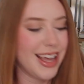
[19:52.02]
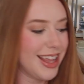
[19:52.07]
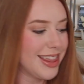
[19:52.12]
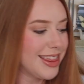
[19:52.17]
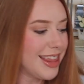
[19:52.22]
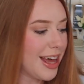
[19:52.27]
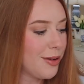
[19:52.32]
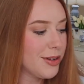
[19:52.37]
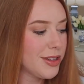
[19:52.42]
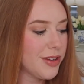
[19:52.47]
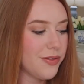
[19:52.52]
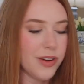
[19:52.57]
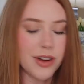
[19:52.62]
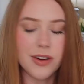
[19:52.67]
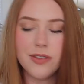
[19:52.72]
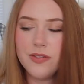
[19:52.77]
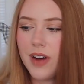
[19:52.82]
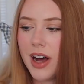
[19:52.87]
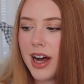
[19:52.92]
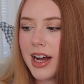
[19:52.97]
that was a
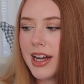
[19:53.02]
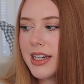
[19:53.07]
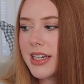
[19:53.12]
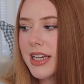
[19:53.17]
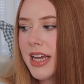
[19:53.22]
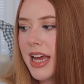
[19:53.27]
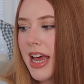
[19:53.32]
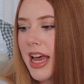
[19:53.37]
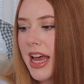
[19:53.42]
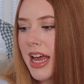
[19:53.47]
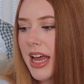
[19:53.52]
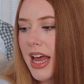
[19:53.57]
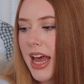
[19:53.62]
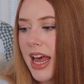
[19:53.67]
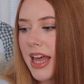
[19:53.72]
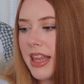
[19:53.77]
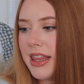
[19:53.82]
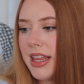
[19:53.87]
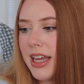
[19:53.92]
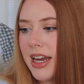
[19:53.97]
fun find.
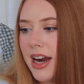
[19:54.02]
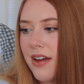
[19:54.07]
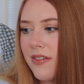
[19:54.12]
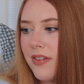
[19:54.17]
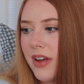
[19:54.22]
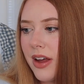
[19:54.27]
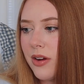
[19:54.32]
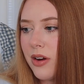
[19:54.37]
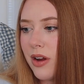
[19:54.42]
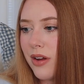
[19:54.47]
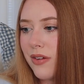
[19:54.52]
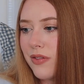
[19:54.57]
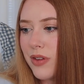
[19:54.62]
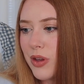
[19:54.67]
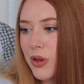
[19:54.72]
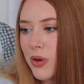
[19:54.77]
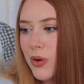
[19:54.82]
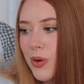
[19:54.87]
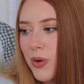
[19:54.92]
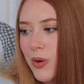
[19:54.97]
And then I found a
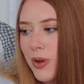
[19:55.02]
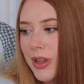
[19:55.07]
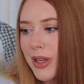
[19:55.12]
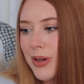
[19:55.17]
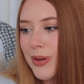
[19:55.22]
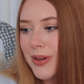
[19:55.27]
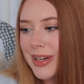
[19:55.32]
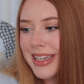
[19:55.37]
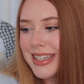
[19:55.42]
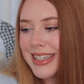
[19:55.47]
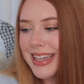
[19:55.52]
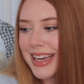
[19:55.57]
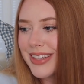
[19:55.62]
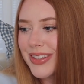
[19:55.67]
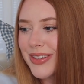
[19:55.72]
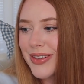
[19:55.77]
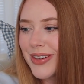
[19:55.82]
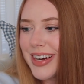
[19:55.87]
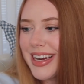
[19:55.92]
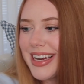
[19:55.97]
few little
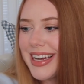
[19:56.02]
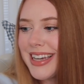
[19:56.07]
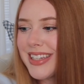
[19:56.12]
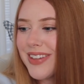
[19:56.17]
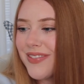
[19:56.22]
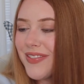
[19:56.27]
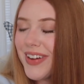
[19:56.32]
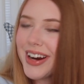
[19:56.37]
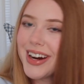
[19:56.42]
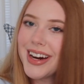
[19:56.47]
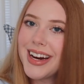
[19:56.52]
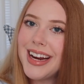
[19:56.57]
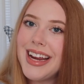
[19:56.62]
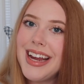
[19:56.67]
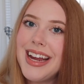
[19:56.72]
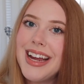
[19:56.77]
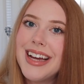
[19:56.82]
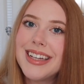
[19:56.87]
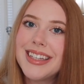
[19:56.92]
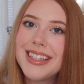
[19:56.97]
accessories,
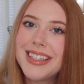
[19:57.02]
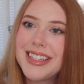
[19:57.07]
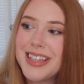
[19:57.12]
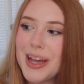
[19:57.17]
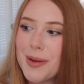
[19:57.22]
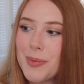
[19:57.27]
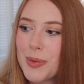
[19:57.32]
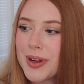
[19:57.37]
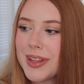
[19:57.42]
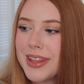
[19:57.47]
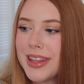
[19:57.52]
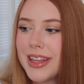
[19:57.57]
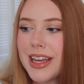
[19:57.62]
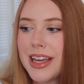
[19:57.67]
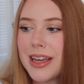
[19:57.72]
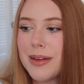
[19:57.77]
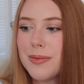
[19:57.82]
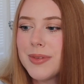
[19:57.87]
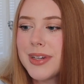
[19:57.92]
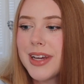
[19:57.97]
very summer
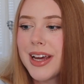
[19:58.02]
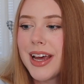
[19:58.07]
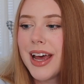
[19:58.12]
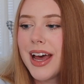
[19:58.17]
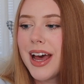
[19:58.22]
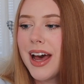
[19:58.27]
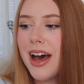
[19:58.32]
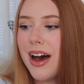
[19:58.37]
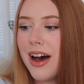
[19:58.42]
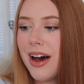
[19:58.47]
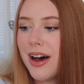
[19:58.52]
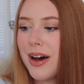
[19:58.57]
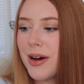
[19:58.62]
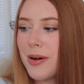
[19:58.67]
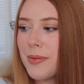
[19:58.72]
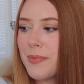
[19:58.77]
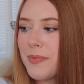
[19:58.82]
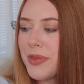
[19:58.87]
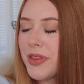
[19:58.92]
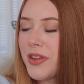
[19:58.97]
themed.
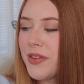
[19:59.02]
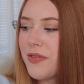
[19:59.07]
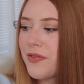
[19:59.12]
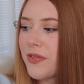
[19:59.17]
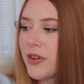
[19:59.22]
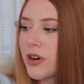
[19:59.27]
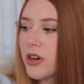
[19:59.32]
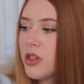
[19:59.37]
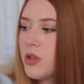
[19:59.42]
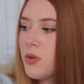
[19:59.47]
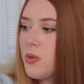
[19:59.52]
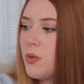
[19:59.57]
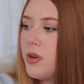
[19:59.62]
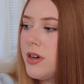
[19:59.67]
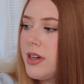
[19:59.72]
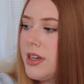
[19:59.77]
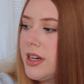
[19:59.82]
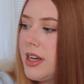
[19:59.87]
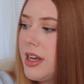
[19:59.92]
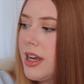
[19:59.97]
The first
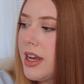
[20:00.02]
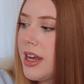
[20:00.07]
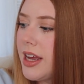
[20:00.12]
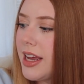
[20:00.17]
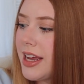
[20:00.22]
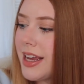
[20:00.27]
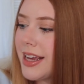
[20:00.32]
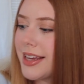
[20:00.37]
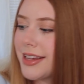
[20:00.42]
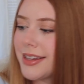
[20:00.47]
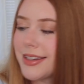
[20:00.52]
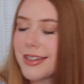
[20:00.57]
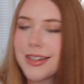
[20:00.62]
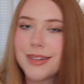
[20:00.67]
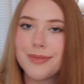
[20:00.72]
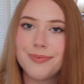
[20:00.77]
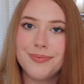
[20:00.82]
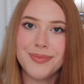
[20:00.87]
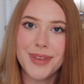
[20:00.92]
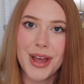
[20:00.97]
one is
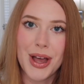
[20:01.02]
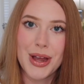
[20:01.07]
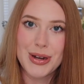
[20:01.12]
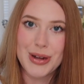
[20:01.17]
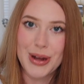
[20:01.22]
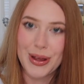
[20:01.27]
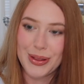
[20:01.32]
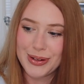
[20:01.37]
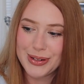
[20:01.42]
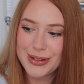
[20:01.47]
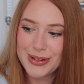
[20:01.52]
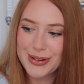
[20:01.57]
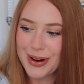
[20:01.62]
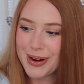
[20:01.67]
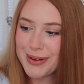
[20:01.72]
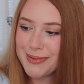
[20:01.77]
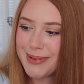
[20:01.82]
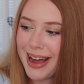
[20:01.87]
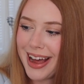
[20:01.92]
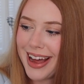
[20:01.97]
another
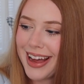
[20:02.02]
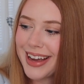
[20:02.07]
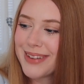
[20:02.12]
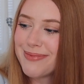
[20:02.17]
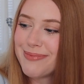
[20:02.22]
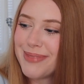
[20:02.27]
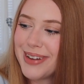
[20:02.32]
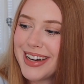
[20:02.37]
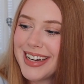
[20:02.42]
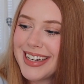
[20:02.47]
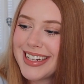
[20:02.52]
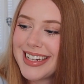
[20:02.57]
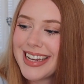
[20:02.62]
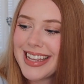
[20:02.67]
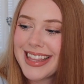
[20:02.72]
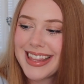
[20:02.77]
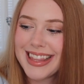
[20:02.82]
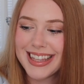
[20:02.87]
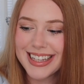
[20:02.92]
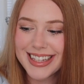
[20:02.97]
straw bag, but
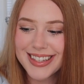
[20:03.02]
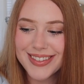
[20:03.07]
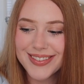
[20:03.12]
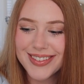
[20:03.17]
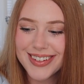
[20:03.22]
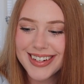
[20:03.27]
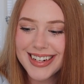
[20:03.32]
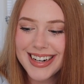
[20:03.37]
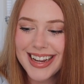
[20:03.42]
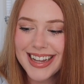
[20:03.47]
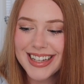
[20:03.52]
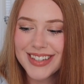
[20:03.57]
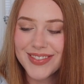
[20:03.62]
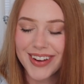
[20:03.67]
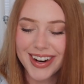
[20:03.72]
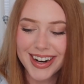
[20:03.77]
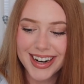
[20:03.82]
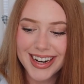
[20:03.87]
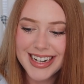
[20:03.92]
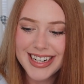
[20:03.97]
this one is
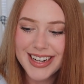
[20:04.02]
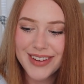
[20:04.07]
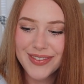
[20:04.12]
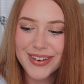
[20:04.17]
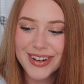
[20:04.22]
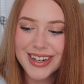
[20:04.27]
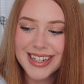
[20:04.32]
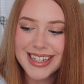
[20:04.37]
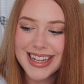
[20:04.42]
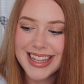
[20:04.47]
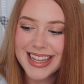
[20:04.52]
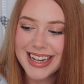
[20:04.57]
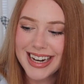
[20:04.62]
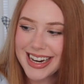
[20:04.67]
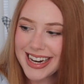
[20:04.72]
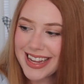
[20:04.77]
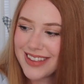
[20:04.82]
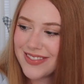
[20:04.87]
very different than any